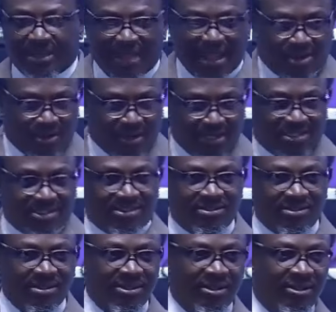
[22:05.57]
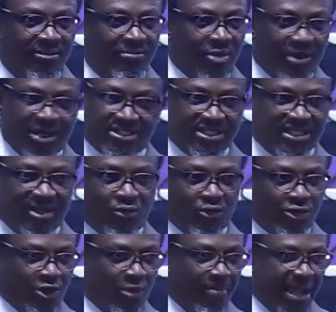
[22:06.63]
Am I correct? Money isn't that
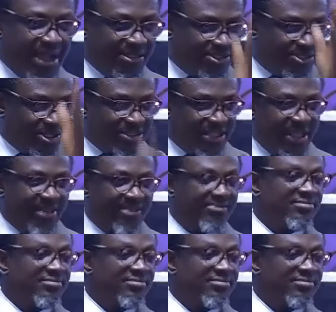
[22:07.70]
good nor bad. It's just there.